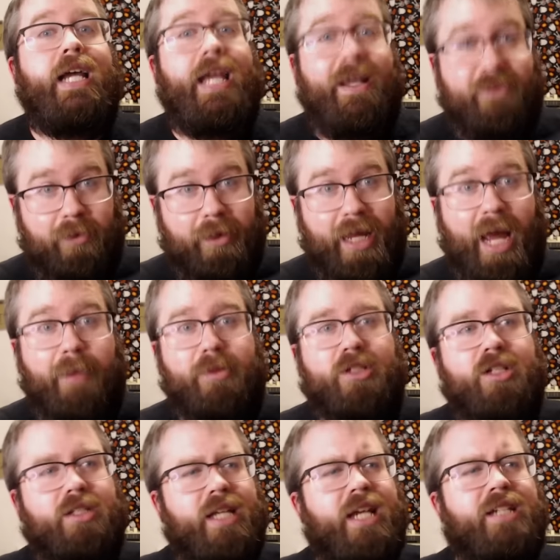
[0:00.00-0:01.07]
if something happens,
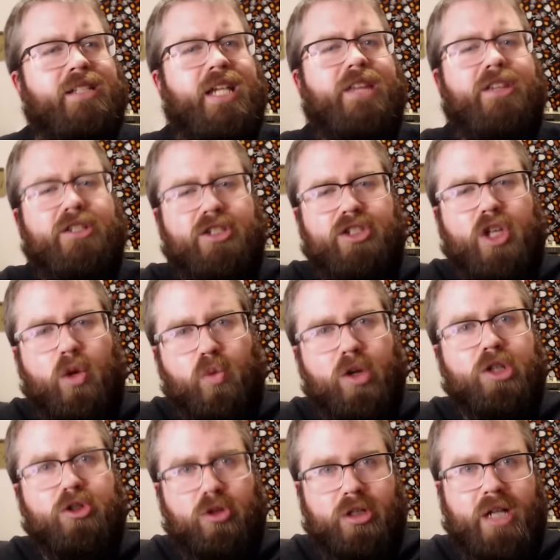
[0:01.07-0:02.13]
because he said this is the
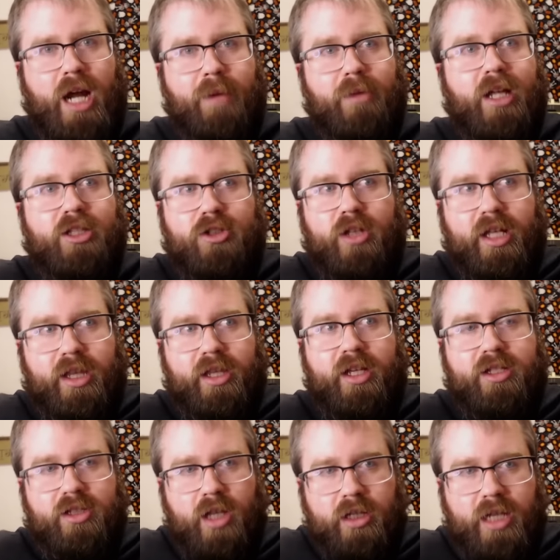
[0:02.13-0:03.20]
original timeline, so like
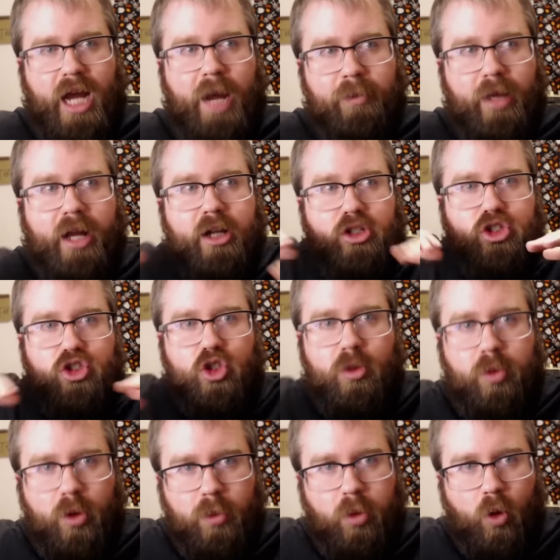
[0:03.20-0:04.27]
this timeline is
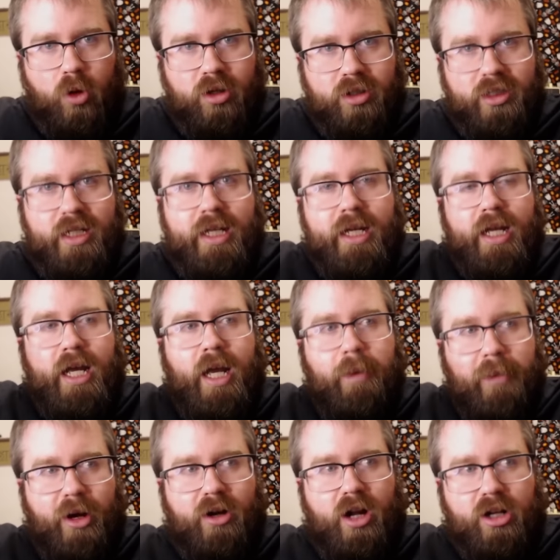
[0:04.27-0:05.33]
super important.
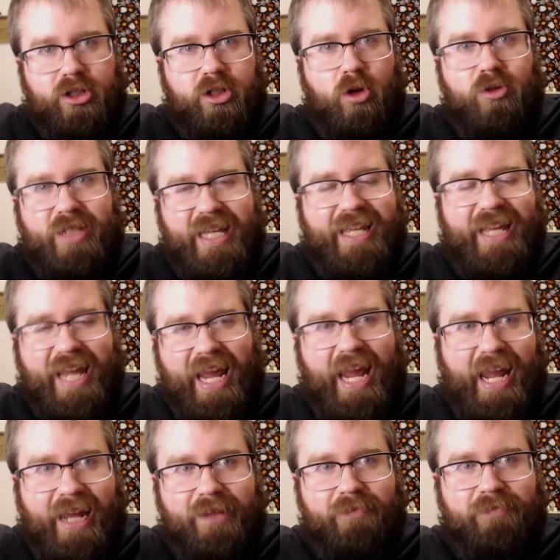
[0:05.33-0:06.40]
Paradox knows he
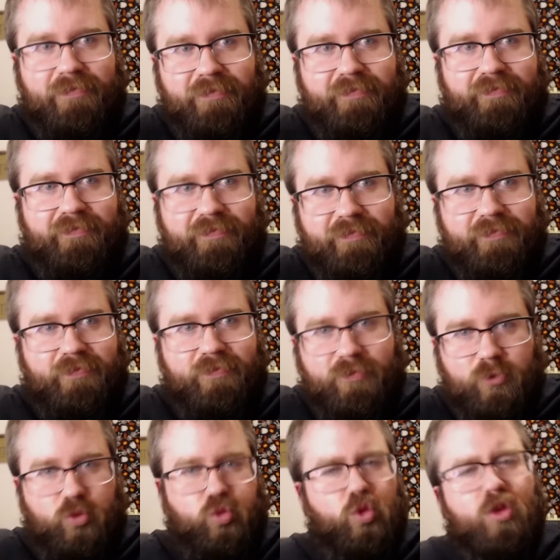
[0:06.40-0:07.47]
can't
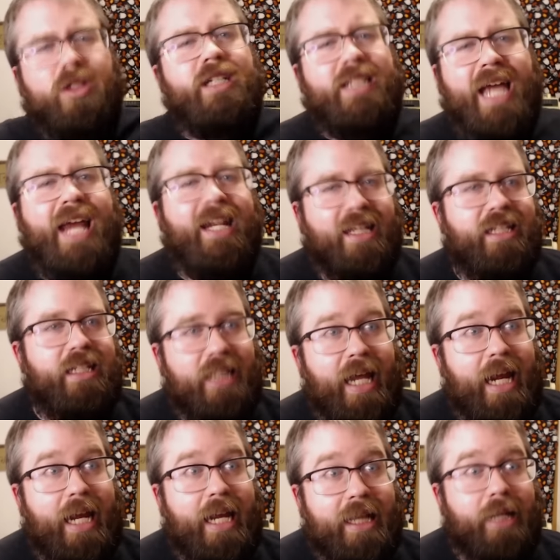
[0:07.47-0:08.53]
really technically let
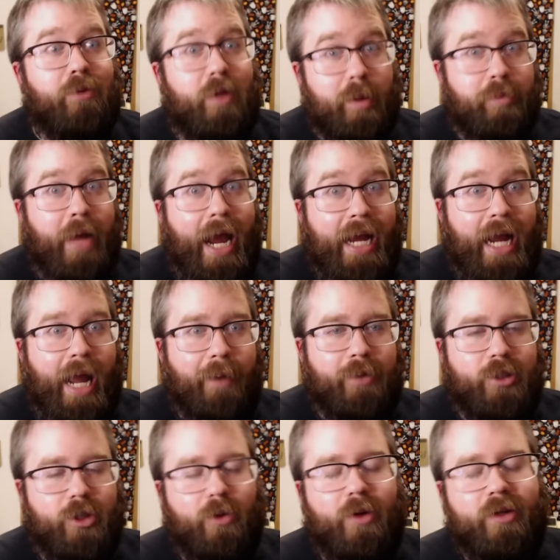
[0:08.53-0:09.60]
anything really bad happen
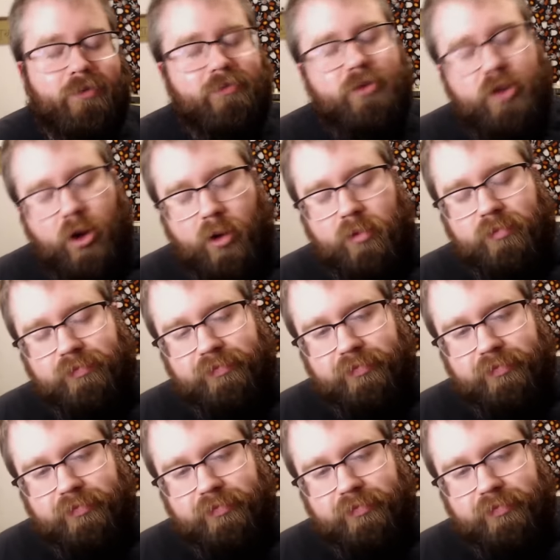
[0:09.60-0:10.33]
to it. So